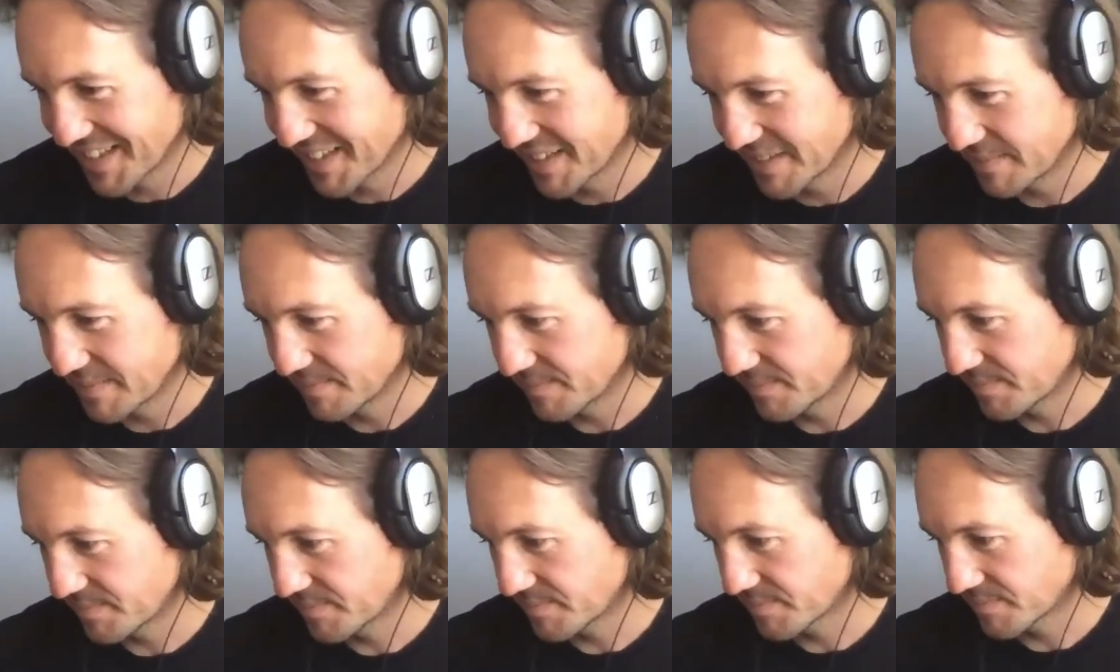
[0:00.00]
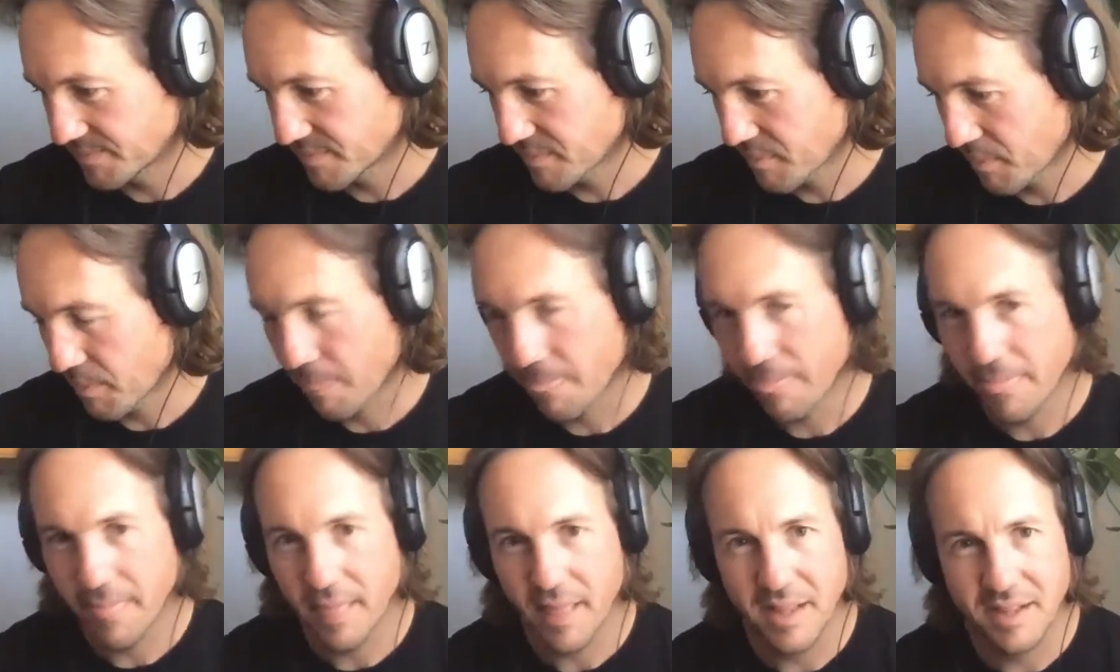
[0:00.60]
it's also tricky to hit
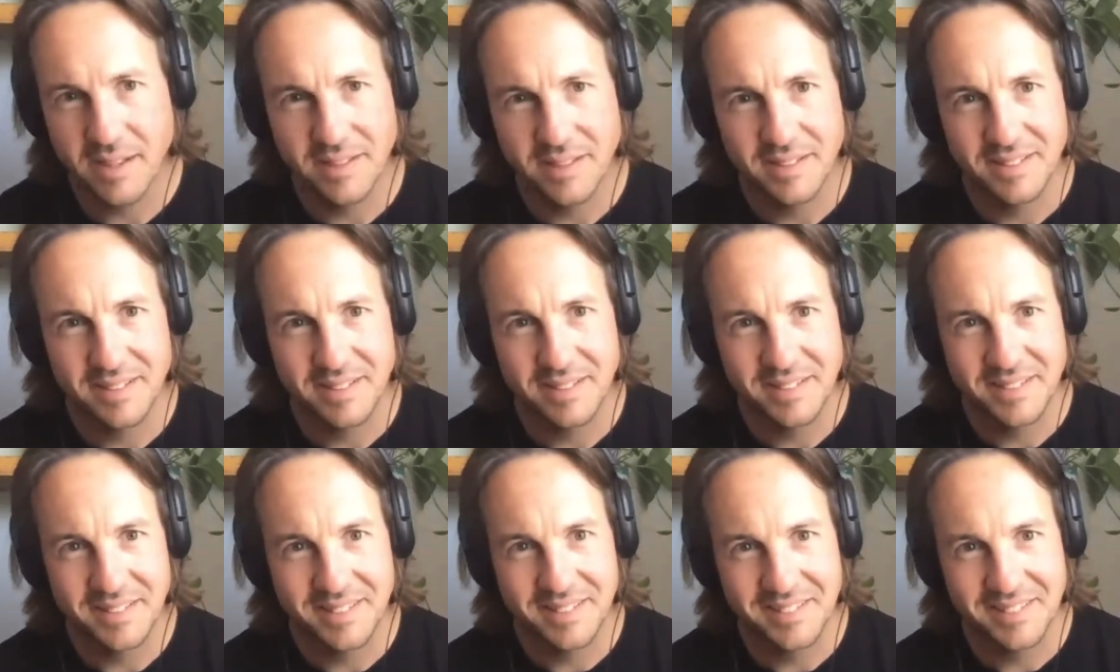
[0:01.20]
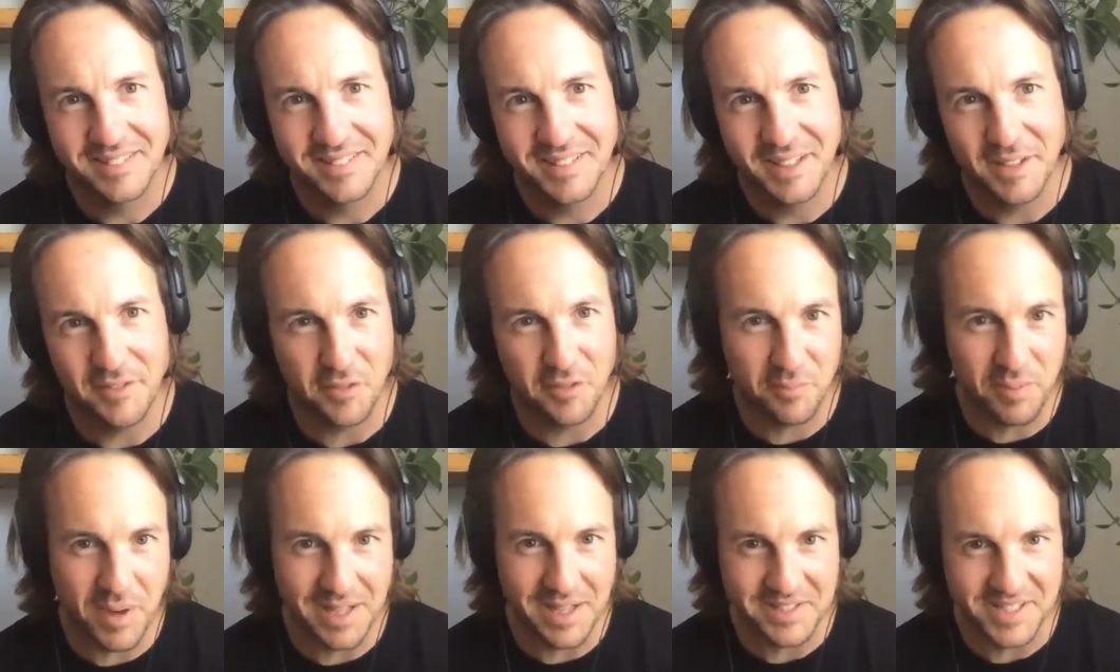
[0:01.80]
stop
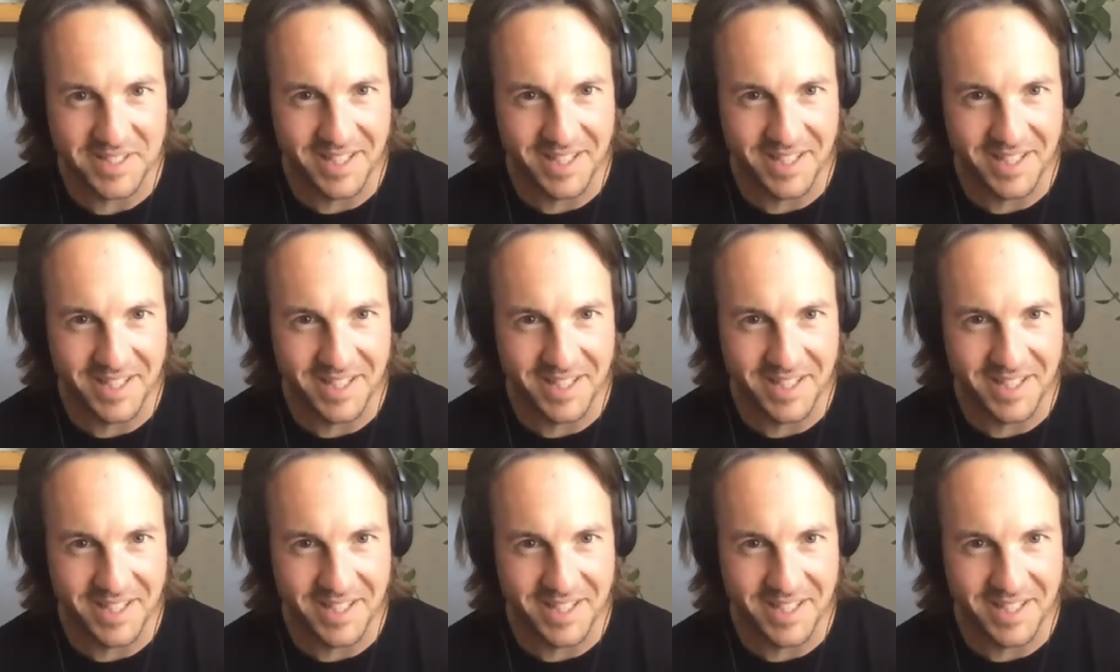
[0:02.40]
if